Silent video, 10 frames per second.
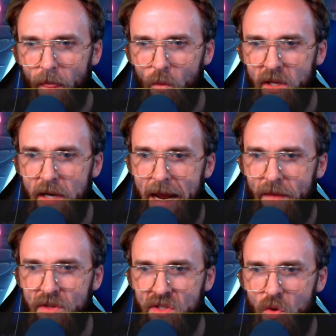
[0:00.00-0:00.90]
we can
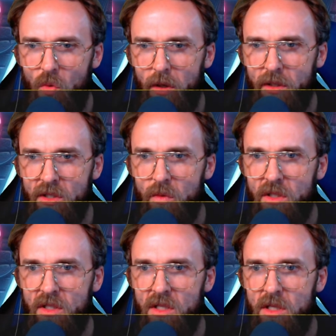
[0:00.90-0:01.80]
add this coin so we
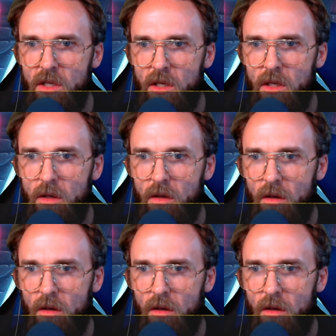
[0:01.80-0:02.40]
can see.